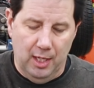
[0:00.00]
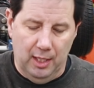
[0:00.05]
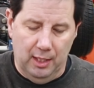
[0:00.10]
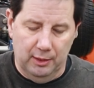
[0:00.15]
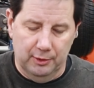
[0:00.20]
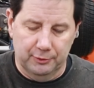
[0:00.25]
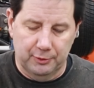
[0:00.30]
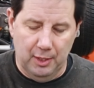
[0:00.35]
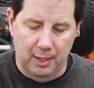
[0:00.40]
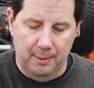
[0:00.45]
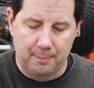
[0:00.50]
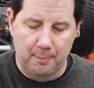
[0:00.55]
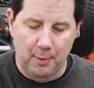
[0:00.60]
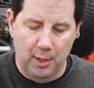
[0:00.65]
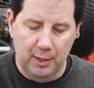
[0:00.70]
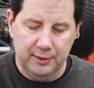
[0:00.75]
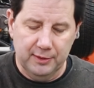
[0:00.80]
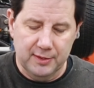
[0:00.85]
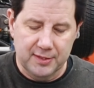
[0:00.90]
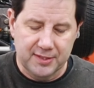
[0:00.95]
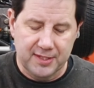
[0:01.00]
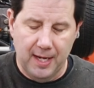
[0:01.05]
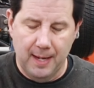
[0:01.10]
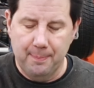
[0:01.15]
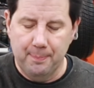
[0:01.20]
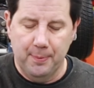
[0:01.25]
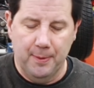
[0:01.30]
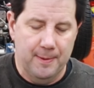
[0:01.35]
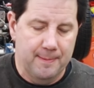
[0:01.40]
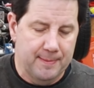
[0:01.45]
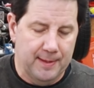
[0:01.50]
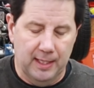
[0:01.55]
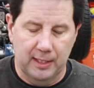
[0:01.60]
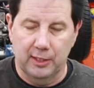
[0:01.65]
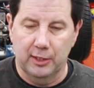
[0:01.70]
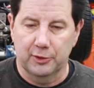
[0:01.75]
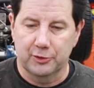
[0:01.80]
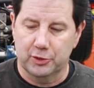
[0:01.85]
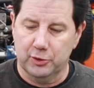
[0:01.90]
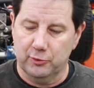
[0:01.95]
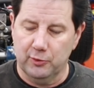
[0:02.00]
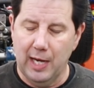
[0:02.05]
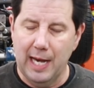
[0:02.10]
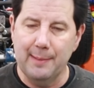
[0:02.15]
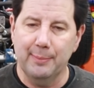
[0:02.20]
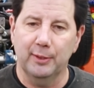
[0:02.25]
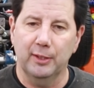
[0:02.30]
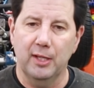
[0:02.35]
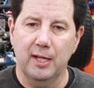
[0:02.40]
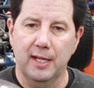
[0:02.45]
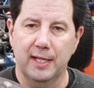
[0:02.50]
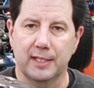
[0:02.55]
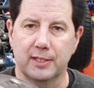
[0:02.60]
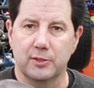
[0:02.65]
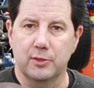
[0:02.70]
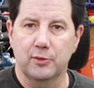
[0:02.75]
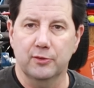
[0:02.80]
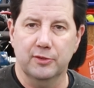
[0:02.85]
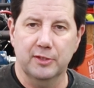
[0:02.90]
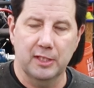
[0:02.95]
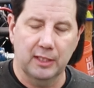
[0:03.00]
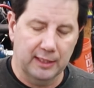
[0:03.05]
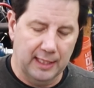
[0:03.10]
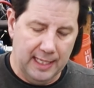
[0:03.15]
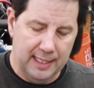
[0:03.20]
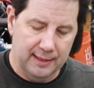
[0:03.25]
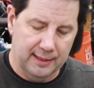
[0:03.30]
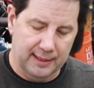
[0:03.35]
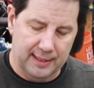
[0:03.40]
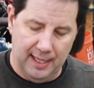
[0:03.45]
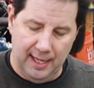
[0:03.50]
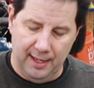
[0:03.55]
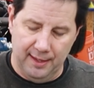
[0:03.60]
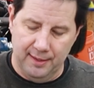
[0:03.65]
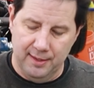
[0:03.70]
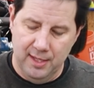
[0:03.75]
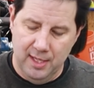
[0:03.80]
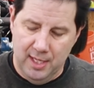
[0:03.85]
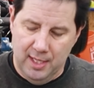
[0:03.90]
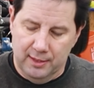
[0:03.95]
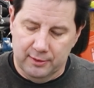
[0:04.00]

I'll mark this up, and then I'll scribe a line using the lathe again